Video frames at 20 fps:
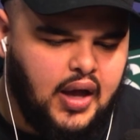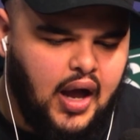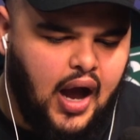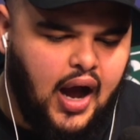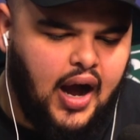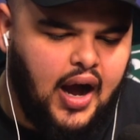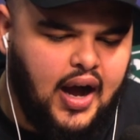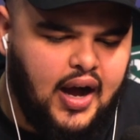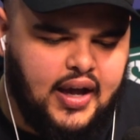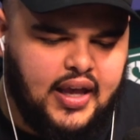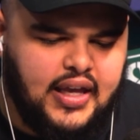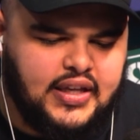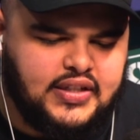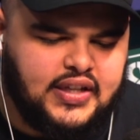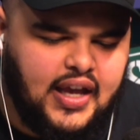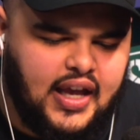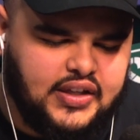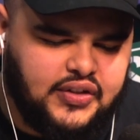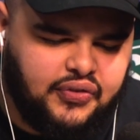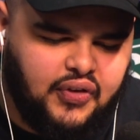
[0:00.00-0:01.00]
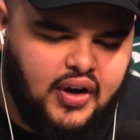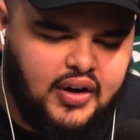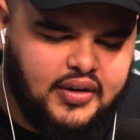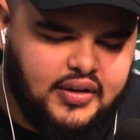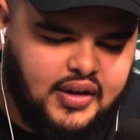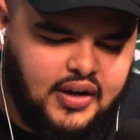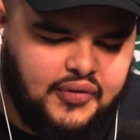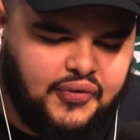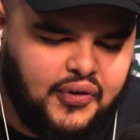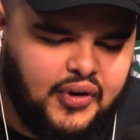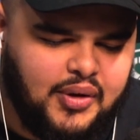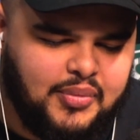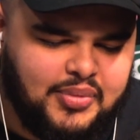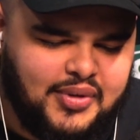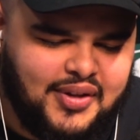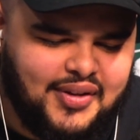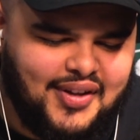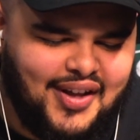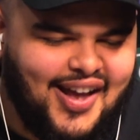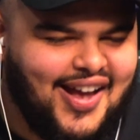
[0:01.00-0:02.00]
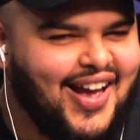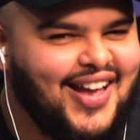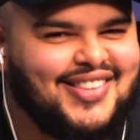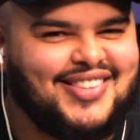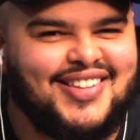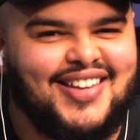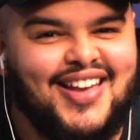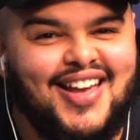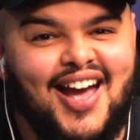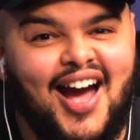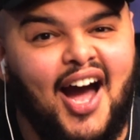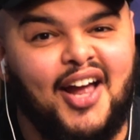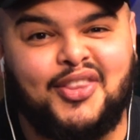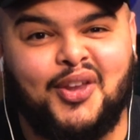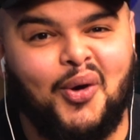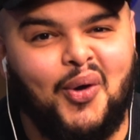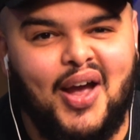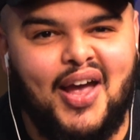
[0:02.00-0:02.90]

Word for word: Uh, easy hates fun, confirmed. I don't